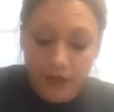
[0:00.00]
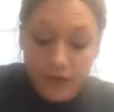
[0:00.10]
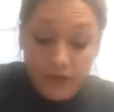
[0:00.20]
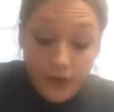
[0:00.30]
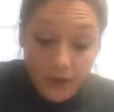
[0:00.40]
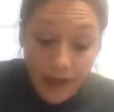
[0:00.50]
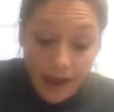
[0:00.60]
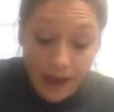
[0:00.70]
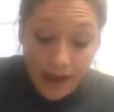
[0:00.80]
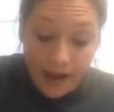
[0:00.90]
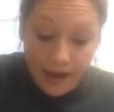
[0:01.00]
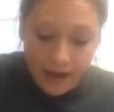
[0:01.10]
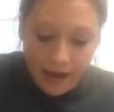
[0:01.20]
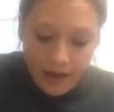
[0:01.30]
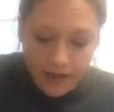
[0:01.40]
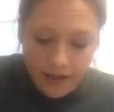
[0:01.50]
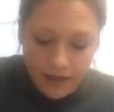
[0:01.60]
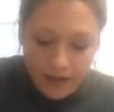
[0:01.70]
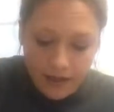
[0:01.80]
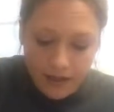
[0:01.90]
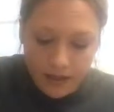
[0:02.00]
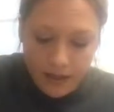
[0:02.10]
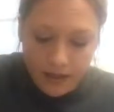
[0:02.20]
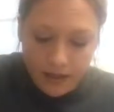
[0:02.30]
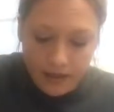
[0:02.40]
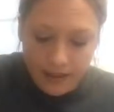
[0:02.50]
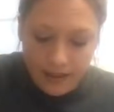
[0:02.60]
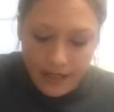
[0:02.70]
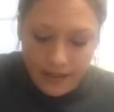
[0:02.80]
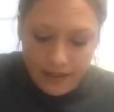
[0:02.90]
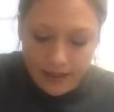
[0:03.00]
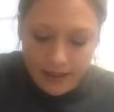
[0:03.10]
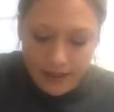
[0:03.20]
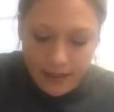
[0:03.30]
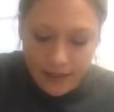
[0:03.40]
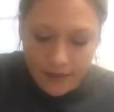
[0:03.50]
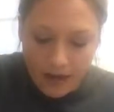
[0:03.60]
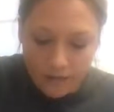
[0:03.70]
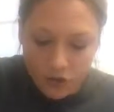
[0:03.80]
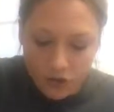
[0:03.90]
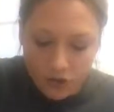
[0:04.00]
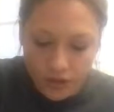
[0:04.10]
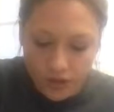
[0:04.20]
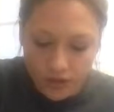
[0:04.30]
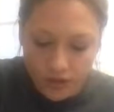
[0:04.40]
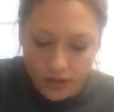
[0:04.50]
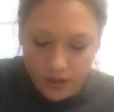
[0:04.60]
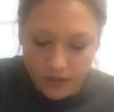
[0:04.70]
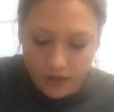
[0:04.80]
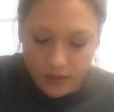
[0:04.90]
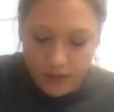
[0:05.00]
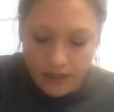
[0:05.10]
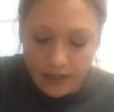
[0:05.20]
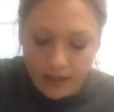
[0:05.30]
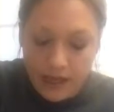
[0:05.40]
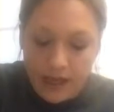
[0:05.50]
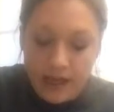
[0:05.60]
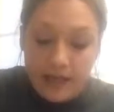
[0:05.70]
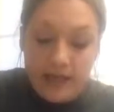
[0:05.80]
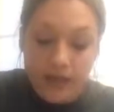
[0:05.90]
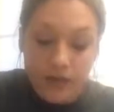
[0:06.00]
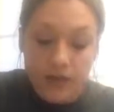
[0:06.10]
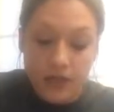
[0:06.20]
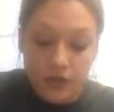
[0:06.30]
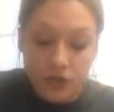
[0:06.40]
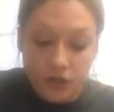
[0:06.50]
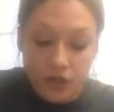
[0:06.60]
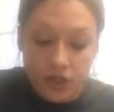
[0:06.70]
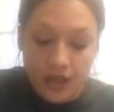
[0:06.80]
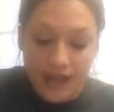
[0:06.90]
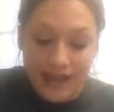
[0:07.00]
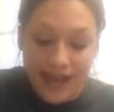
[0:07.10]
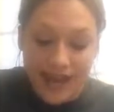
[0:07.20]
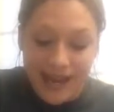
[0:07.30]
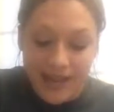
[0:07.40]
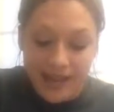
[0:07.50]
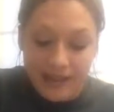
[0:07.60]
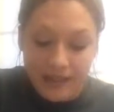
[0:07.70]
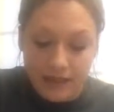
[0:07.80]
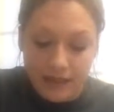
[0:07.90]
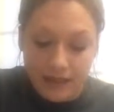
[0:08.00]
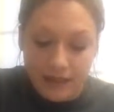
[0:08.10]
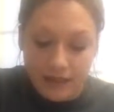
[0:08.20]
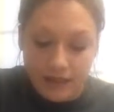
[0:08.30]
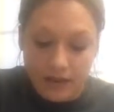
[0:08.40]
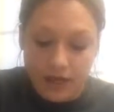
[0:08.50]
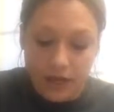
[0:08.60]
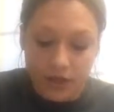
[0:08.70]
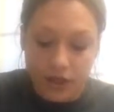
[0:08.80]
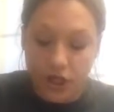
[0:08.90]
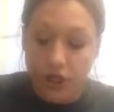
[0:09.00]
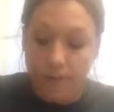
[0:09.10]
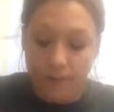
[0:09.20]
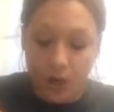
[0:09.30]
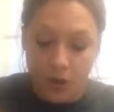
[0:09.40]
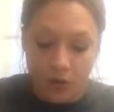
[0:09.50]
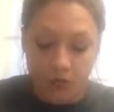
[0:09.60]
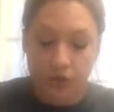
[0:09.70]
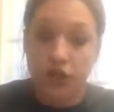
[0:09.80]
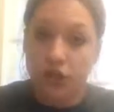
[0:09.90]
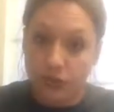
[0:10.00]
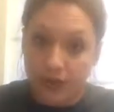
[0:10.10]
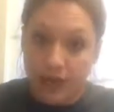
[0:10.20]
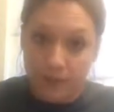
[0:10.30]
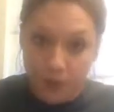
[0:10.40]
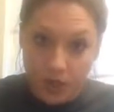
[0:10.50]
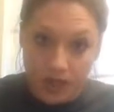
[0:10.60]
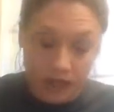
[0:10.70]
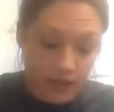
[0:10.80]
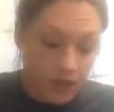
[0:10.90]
So yeah, I need to test and see. I'm sure you could use it. Now the True Shine and the ColourCure both, you can put